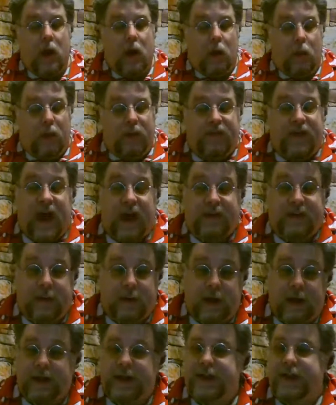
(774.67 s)
We've got some
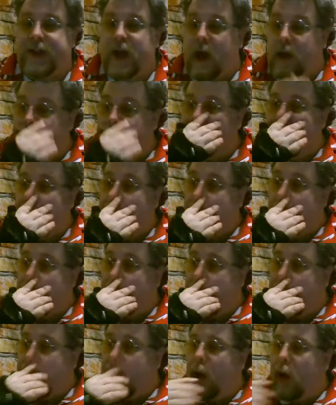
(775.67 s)
good stuff.
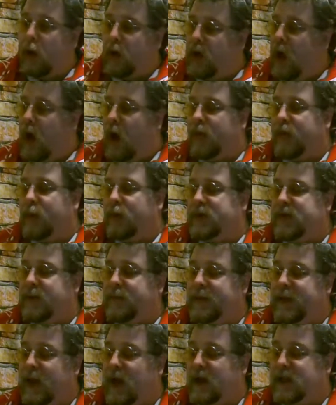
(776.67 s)
God, there was
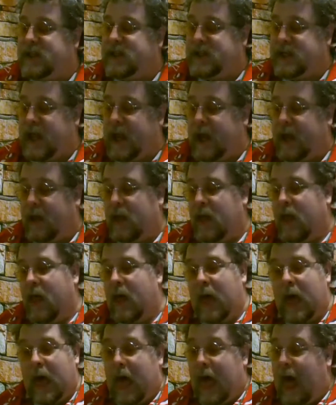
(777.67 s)
something on sale.
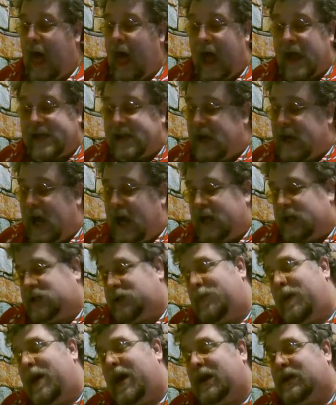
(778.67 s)
I did not
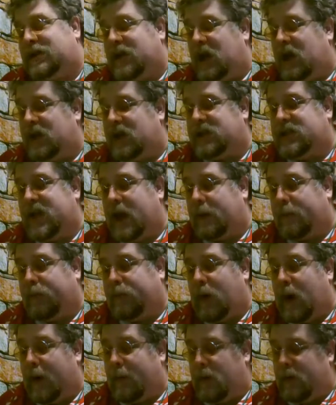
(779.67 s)
expect a tech
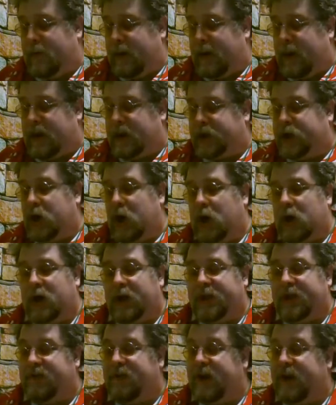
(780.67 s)
problem and a
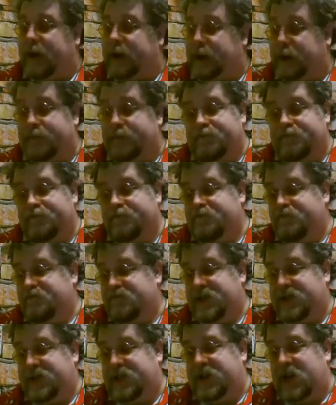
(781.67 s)
Shoggoth invasion.
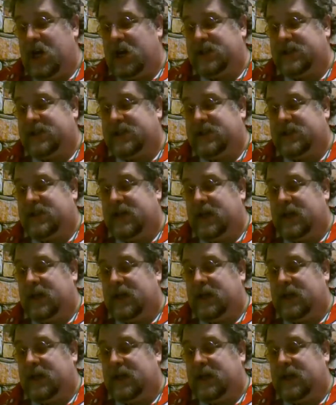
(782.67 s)
Just didn't